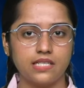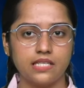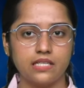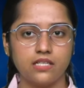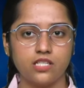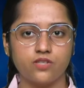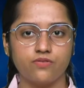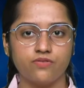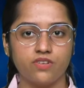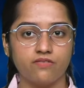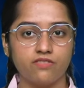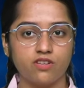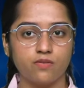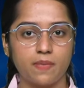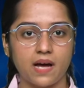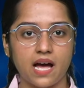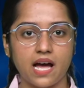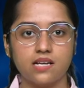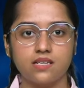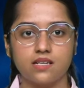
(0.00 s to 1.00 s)
Each
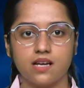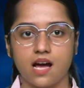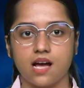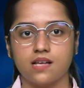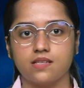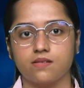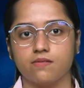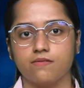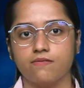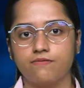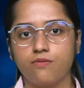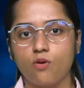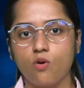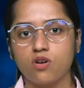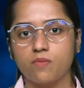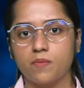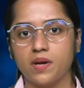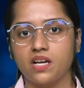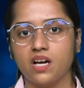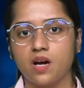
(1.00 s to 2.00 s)
VVPAT has a
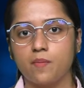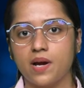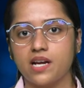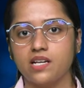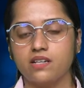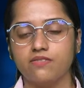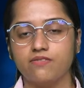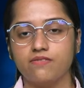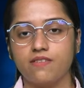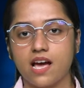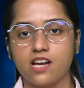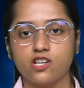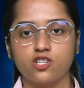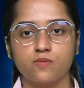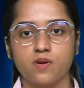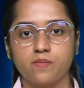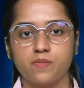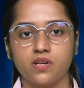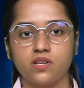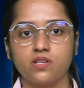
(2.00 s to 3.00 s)
4 MB flash
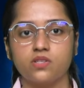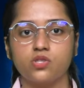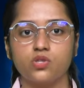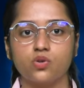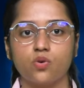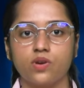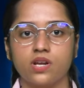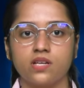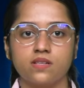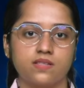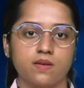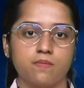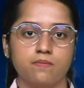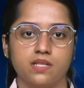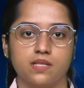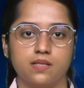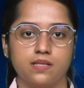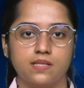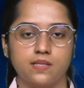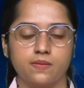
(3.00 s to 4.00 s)
memory storing
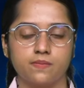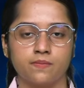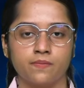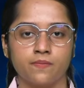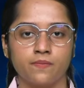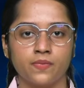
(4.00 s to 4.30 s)
symbols.